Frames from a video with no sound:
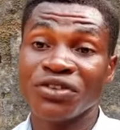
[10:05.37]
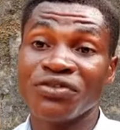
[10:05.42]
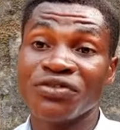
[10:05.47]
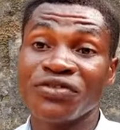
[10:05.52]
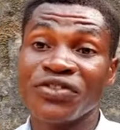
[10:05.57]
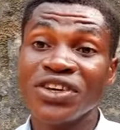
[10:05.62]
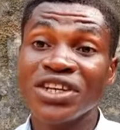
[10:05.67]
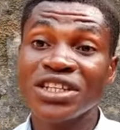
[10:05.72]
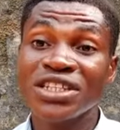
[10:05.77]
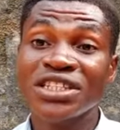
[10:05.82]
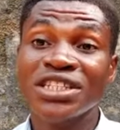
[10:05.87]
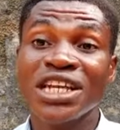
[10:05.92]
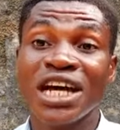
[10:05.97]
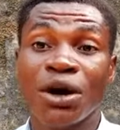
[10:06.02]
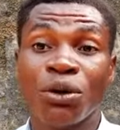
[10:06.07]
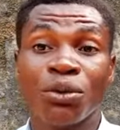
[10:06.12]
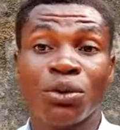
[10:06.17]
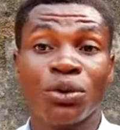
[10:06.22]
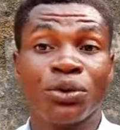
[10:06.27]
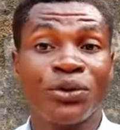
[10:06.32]
feed that
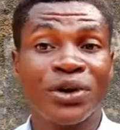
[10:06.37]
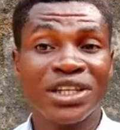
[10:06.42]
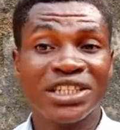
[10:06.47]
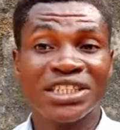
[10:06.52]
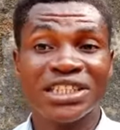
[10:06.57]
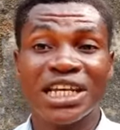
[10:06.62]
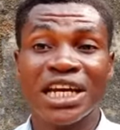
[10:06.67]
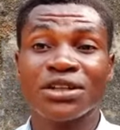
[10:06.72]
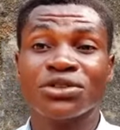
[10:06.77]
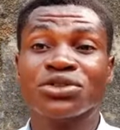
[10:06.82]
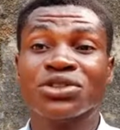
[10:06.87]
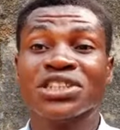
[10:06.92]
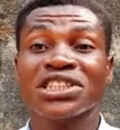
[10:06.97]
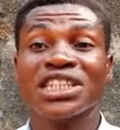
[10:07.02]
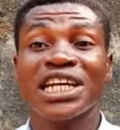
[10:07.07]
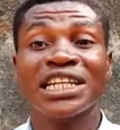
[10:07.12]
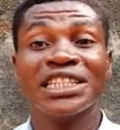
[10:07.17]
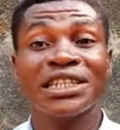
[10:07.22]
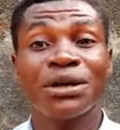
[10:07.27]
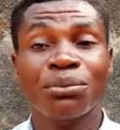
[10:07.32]
will raise them to the
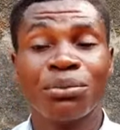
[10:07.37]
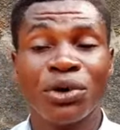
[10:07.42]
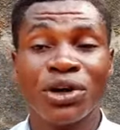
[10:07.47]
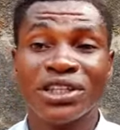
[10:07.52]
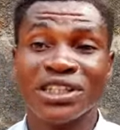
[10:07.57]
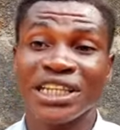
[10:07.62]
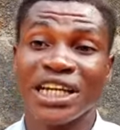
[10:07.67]
certain point